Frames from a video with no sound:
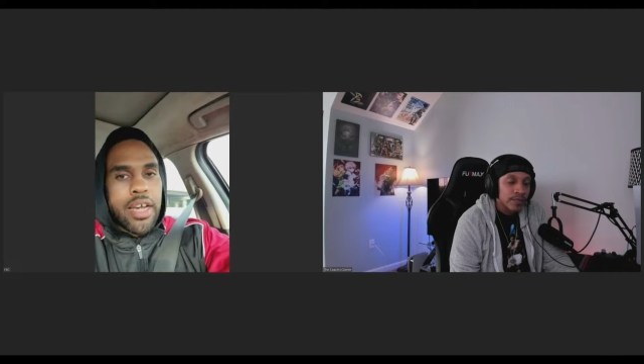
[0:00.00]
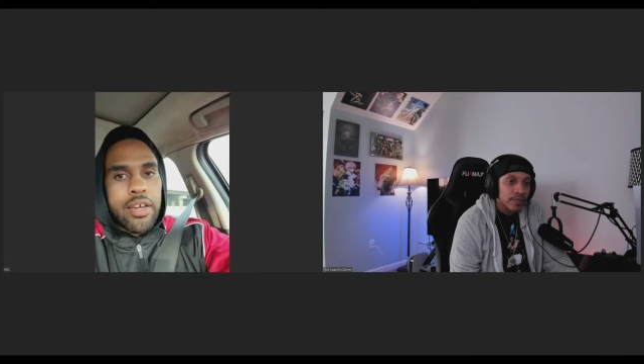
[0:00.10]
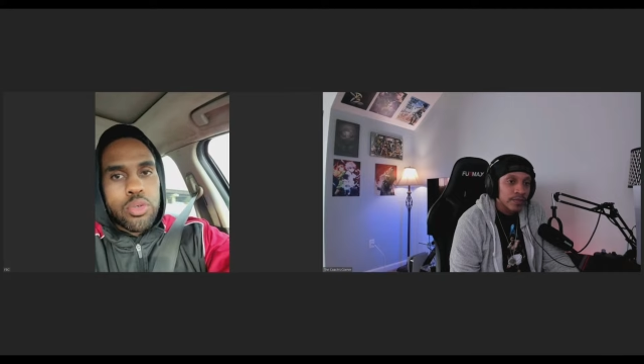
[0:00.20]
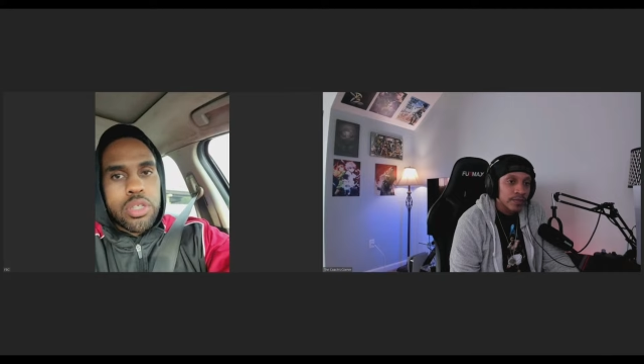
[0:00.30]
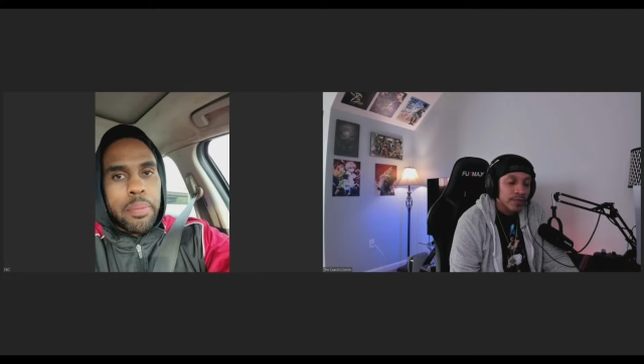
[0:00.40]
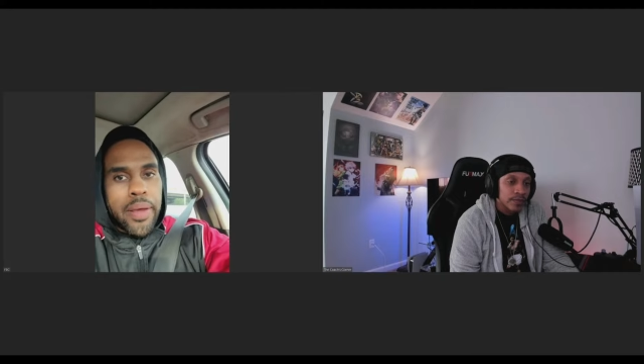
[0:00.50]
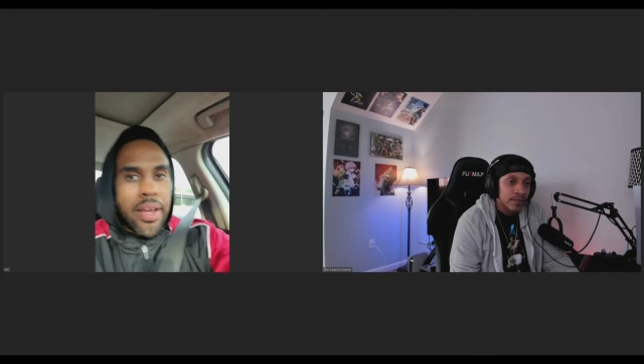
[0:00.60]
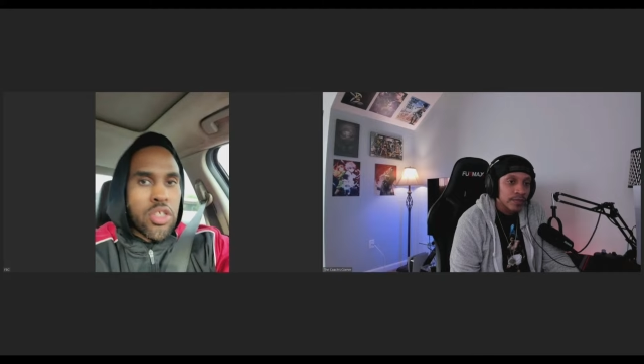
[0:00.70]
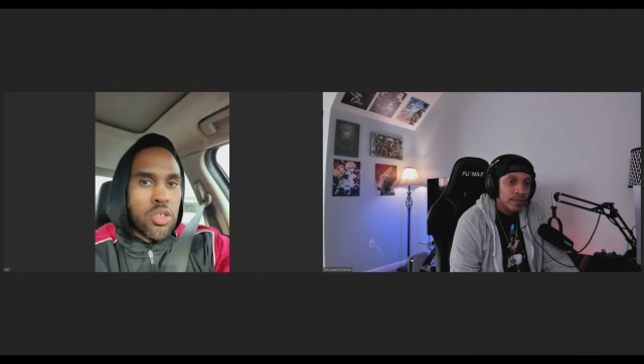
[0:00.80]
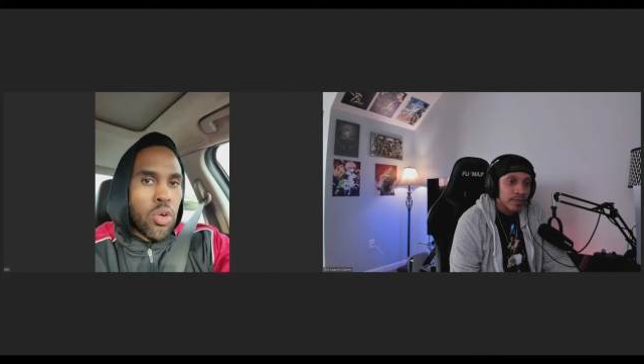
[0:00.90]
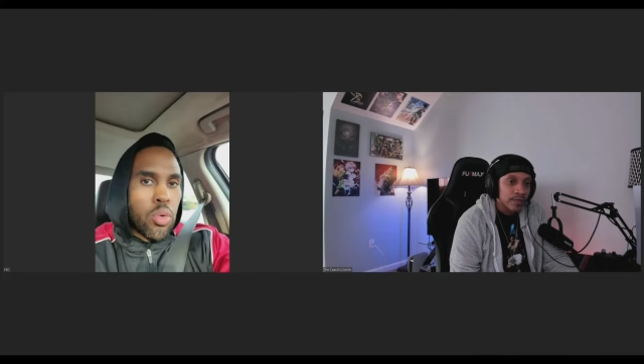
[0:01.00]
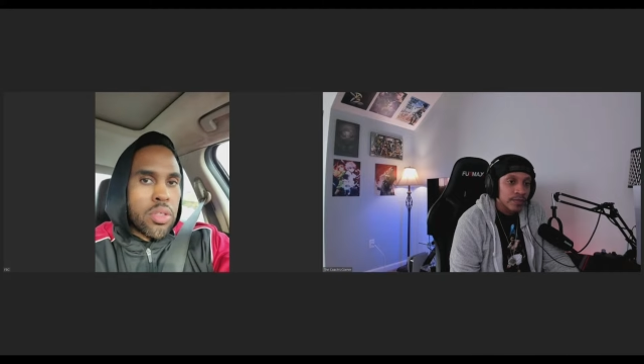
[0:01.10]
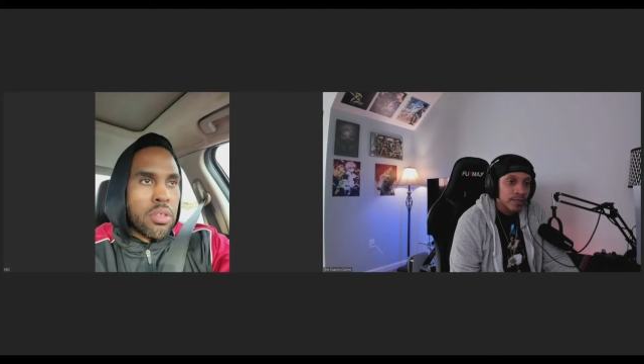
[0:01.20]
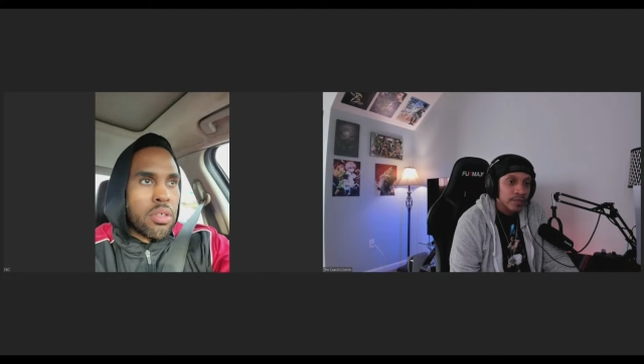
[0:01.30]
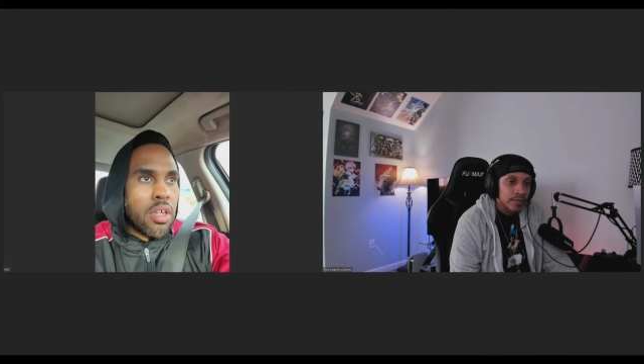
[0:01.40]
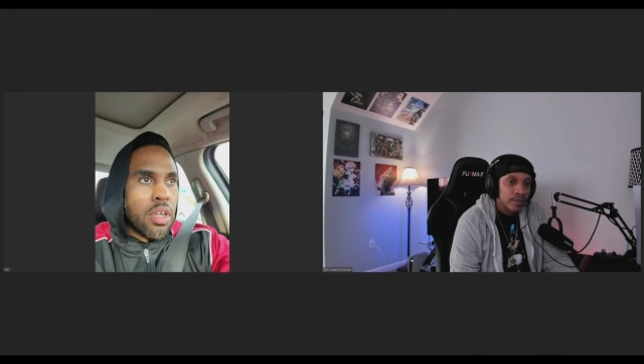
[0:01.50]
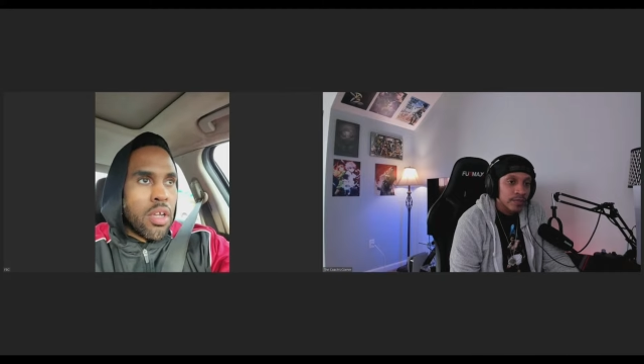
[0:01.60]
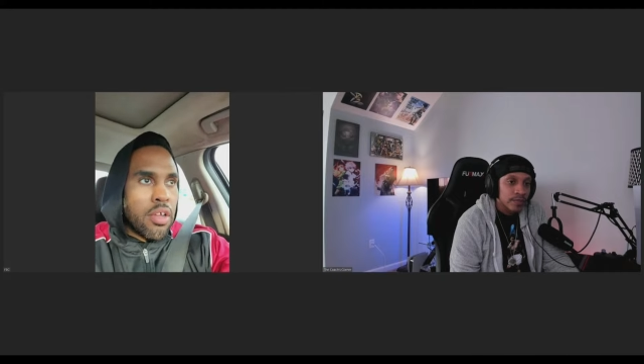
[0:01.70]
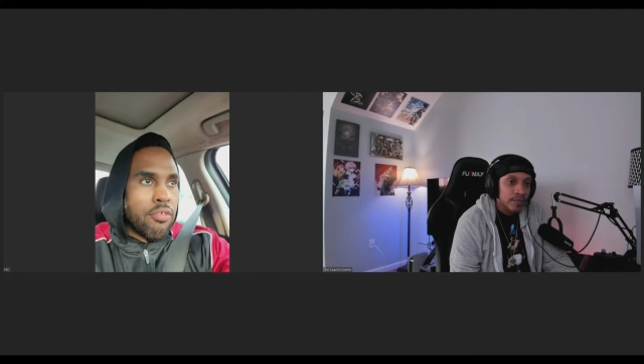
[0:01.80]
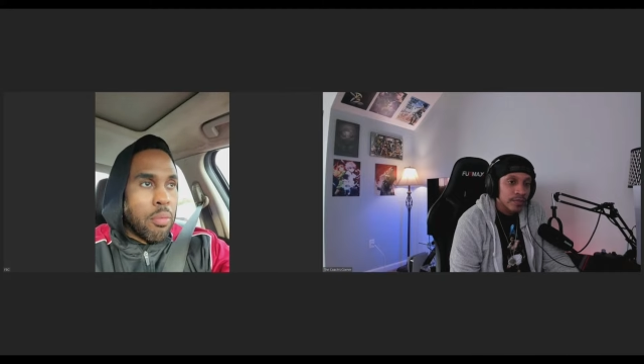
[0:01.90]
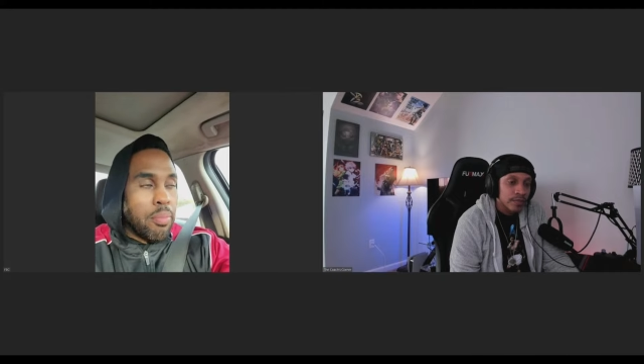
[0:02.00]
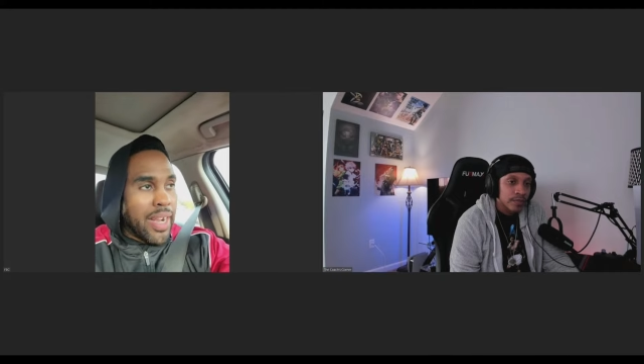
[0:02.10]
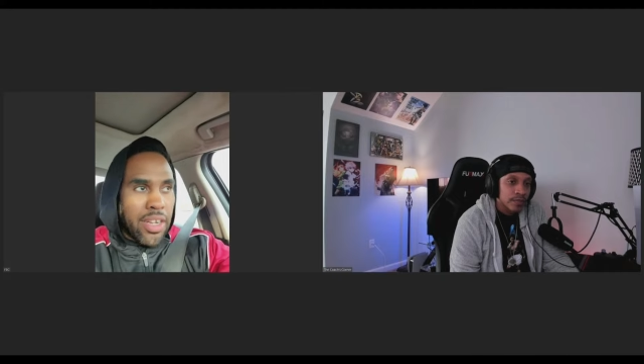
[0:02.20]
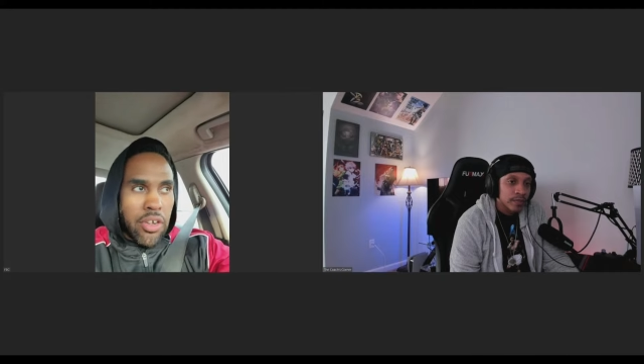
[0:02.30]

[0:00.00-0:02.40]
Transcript: in the past, you know, from Knockout